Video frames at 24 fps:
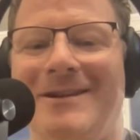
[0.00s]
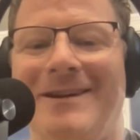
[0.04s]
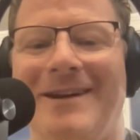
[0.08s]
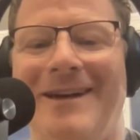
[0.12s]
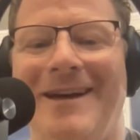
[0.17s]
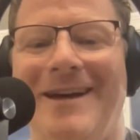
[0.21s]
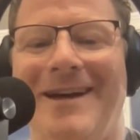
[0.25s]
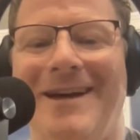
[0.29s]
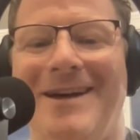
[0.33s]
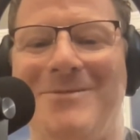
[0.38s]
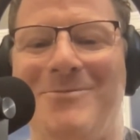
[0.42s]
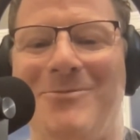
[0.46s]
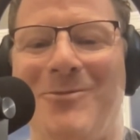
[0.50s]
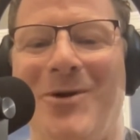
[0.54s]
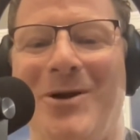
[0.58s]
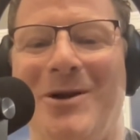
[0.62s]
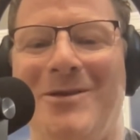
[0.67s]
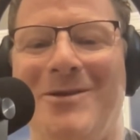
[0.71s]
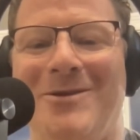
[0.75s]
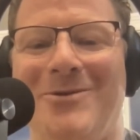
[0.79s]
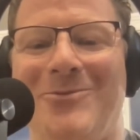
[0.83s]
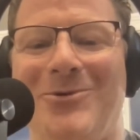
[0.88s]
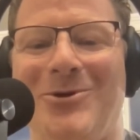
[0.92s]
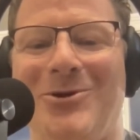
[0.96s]
One of
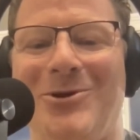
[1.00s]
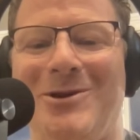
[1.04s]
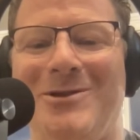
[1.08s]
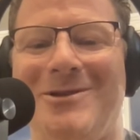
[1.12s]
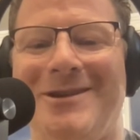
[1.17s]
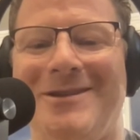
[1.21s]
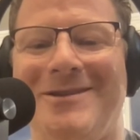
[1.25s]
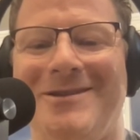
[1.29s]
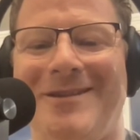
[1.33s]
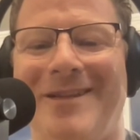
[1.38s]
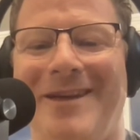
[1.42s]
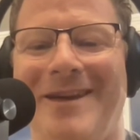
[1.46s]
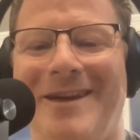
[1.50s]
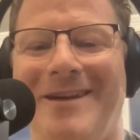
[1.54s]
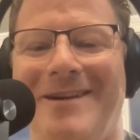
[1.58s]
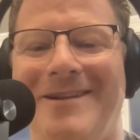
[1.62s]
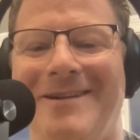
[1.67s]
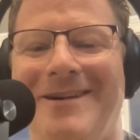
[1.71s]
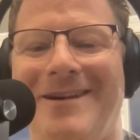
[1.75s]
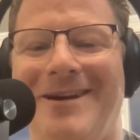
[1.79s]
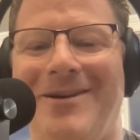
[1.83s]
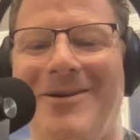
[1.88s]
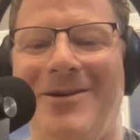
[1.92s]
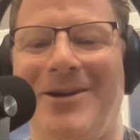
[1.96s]
the worries is like,
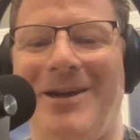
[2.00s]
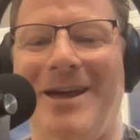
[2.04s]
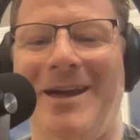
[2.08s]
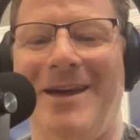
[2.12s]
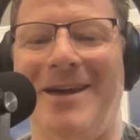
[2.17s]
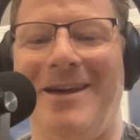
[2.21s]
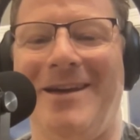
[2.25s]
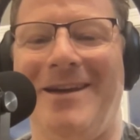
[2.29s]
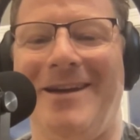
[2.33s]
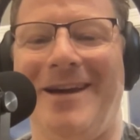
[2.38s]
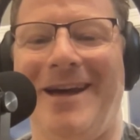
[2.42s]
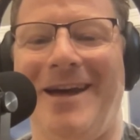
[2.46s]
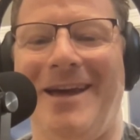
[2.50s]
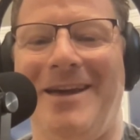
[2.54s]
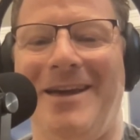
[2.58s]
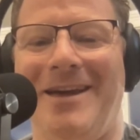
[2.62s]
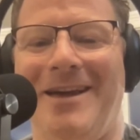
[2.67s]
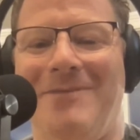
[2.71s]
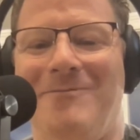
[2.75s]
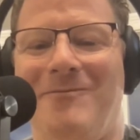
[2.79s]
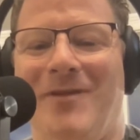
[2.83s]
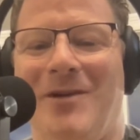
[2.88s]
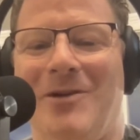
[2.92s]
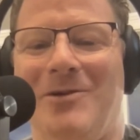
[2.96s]
okay, I
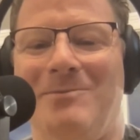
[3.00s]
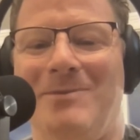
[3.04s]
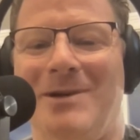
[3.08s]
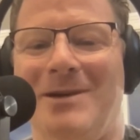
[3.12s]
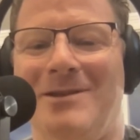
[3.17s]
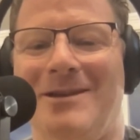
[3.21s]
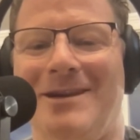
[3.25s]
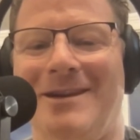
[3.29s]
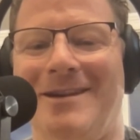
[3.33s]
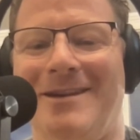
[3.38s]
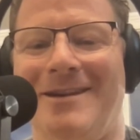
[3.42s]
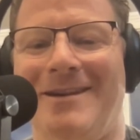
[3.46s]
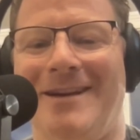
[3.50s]
am very busy.